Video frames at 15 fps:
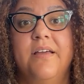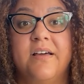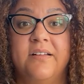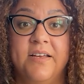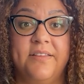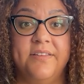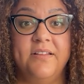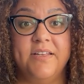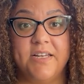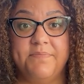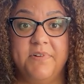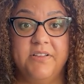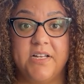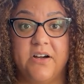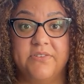Click the link
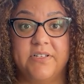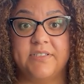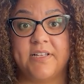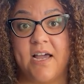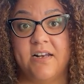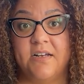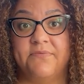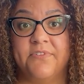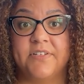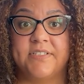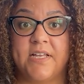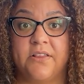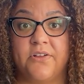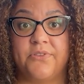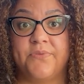below to sign up for
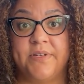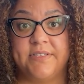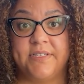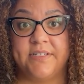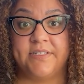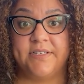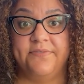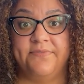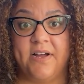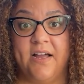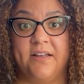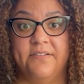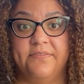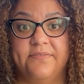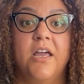Seller
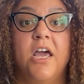365.